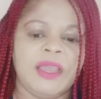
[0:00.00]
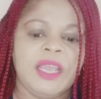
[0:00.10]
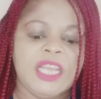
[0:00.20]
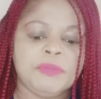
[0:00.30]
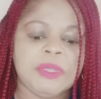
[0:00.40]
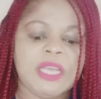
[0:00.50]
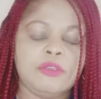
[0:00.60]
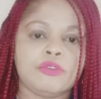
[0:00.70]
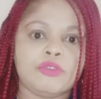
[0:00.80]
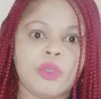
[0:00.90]
It's better
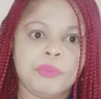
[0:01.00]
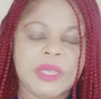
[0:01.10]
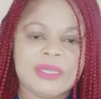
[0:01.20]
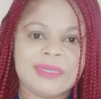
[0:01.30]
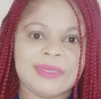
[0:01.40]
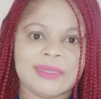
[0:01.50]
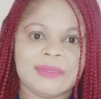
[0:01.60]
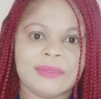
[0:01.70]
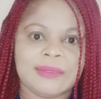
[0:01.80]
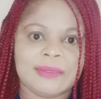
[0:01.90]
you stop it
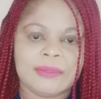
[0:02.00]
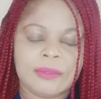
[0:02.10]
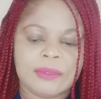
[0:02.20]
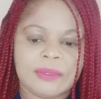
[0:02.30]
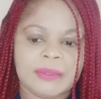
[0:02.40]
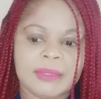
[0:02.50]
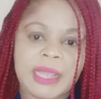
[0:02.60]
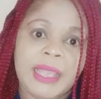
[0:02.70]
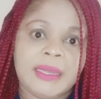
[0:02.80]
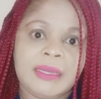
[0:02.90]

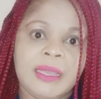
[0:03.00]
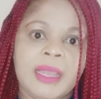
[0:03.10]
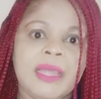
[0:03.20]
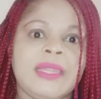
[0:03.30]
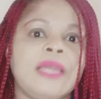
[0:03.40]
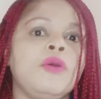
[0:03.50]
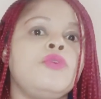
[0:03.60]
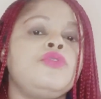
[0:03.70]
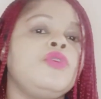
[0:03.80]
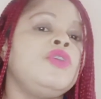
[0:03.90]
then than
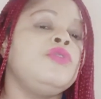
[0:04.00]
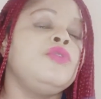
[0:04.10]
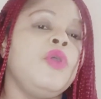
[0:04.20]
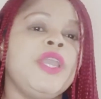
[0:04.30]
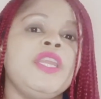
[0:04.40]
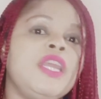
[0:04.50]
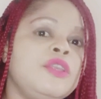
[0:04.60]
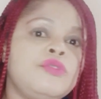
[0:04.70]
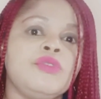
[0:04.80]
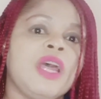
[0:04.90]
also going
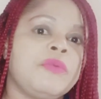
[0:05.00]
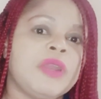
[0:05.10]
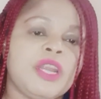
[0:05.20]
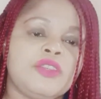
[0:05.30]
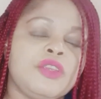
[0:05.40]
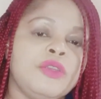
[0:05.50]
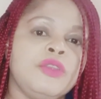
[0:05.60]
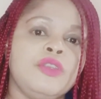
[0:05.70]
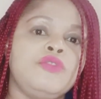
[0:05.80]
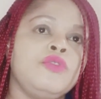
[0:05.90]
into that
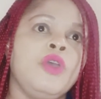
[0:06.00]
relationship,